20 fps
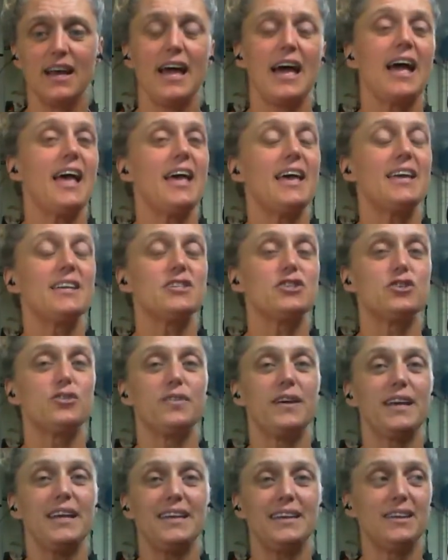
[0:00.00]
and
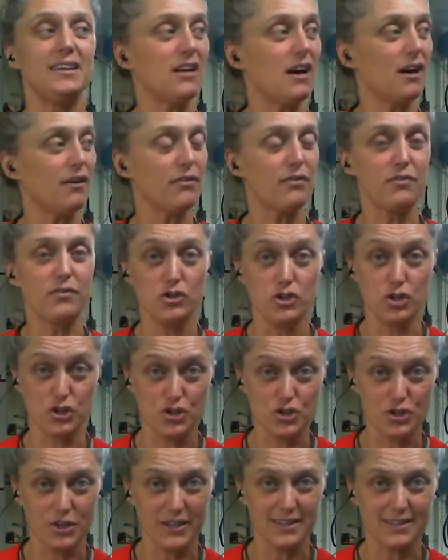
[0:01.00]
you've eaten enough
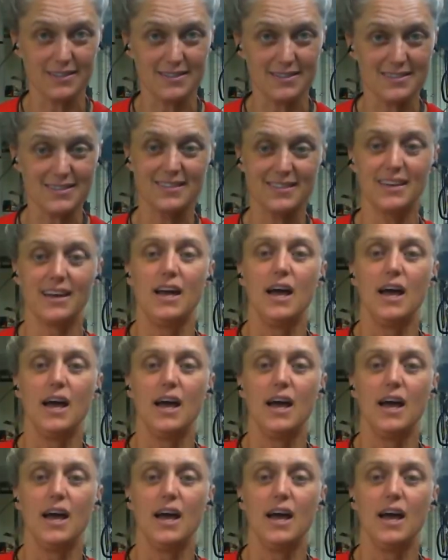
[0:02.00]
nutrients.